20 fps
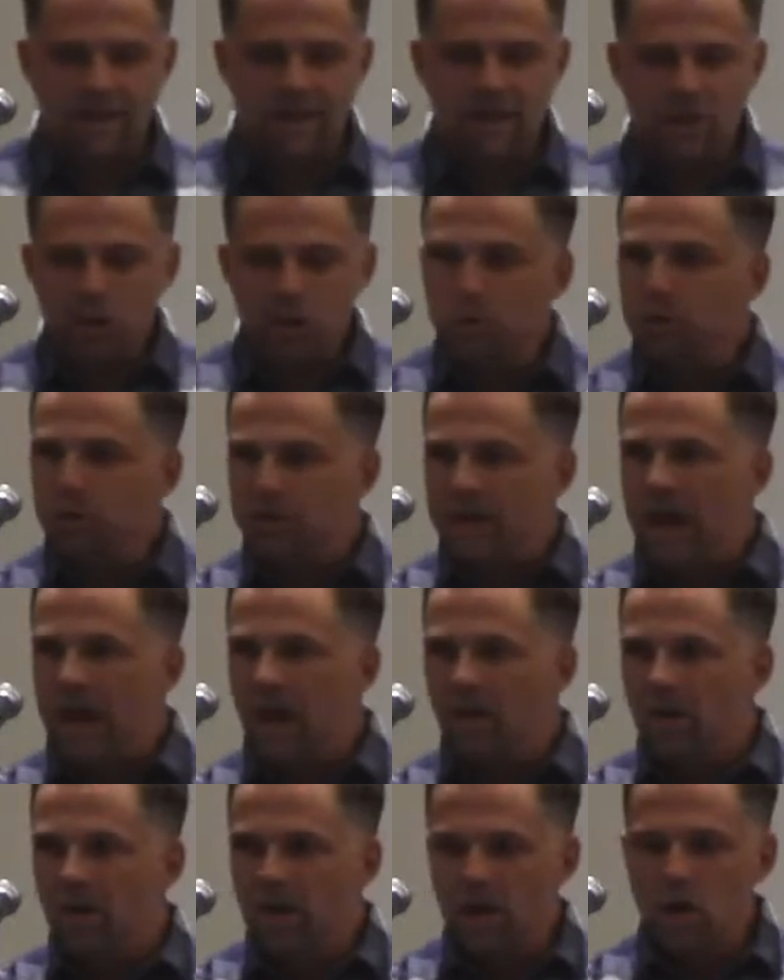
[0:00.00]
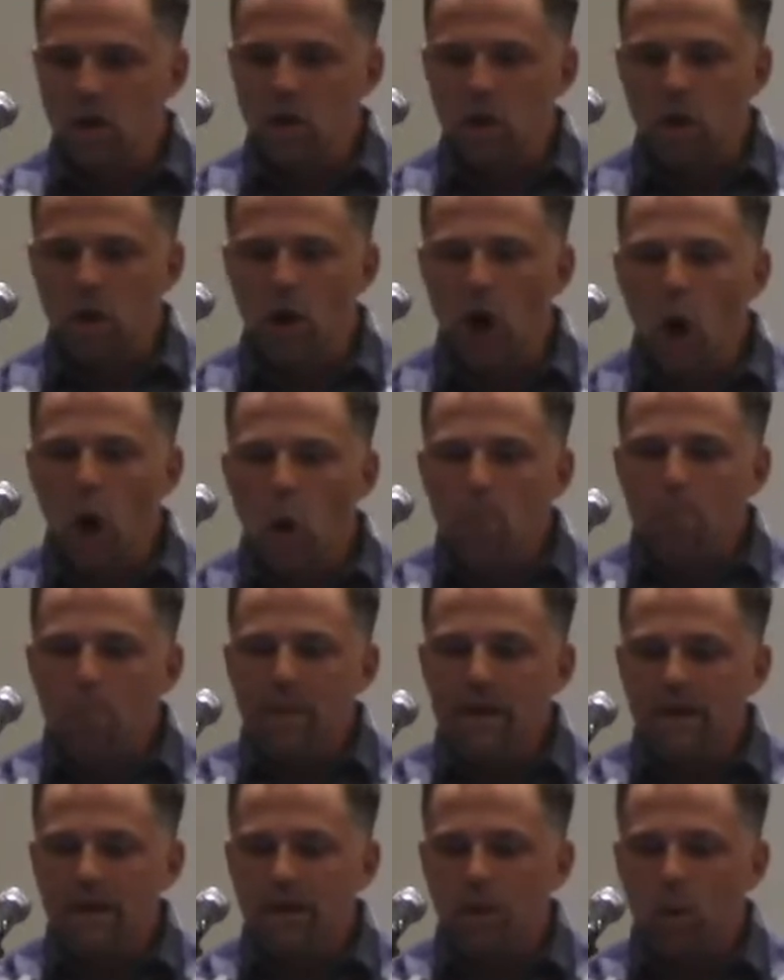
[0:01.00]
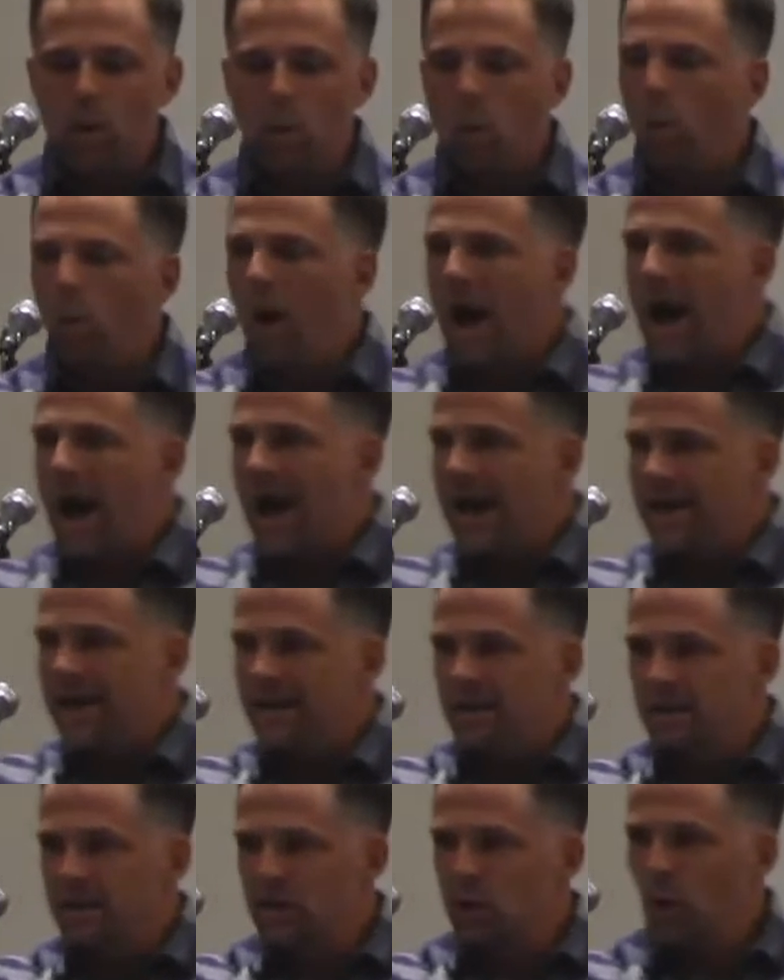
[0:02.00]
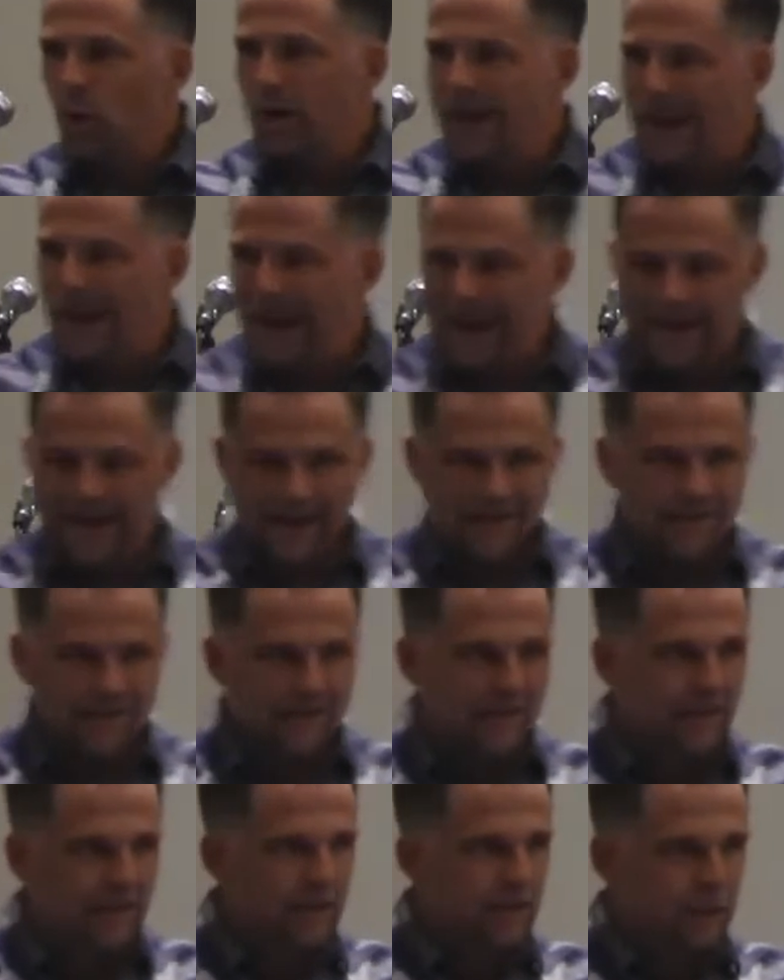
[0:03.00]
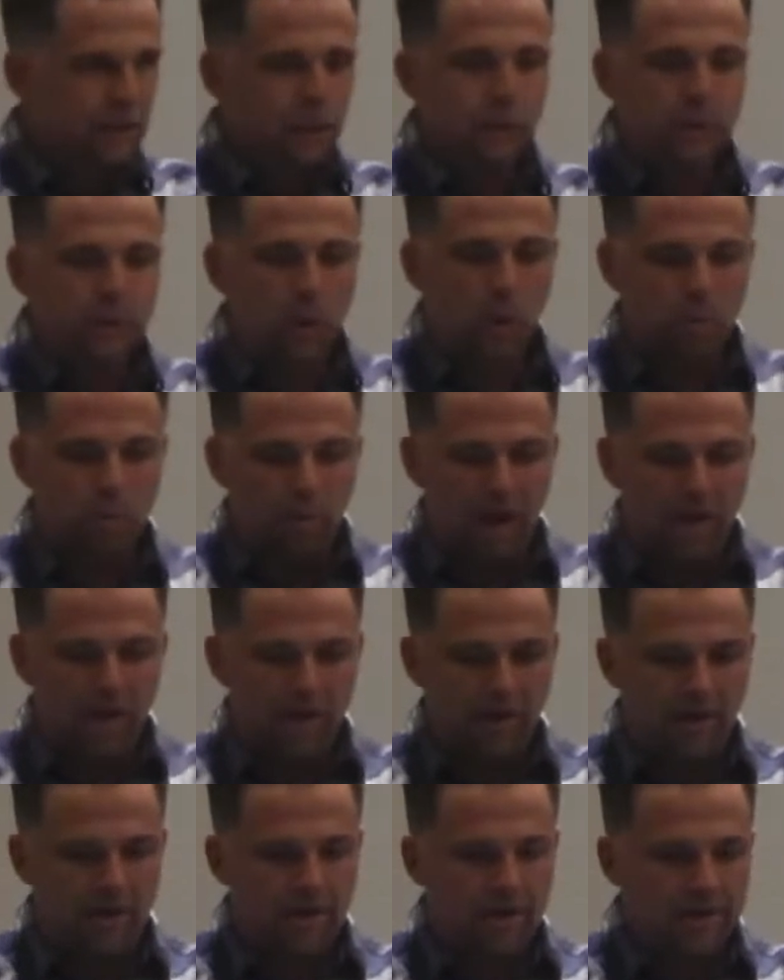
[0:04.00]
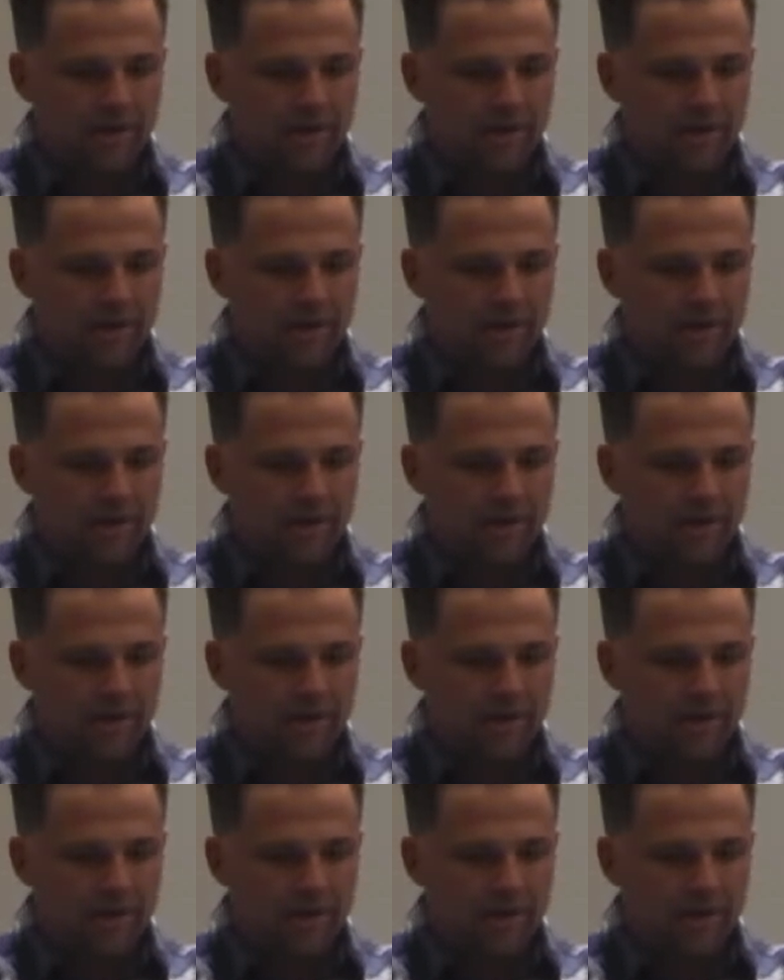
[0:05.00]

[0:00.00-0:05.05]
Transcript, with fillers: You shall open wide your hand to your brother,